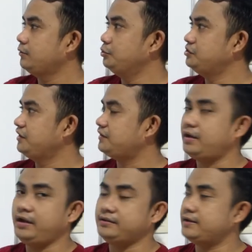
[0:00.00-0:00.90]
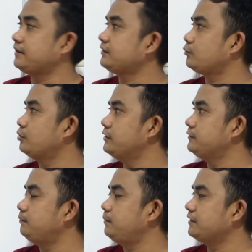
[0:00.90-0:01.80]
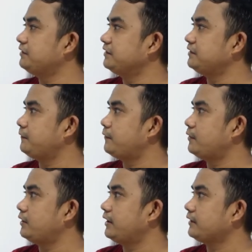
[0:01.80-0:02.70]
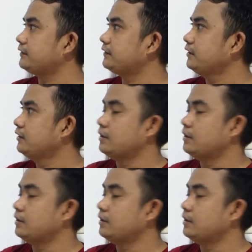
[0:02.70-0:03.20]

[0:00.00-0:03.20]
which is 8x squared plus 64x